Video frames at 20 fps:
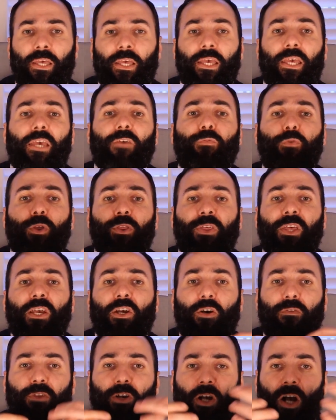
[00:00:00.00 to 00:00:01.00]
If we think
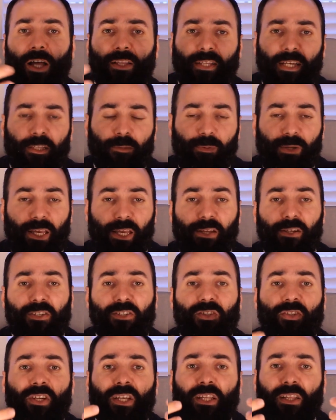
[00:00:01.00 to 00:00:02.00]
of the contact prayer
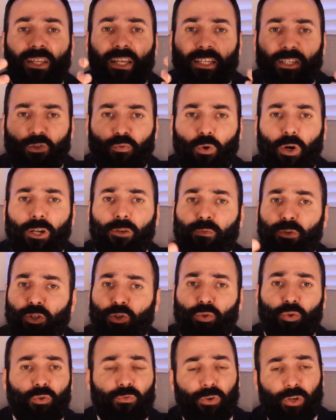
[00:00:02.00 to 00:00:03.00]
strictly as work which
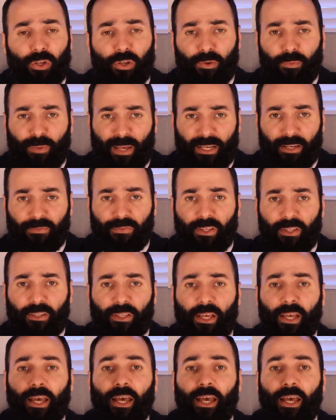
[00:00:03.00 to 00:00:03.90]
you do for your benefit,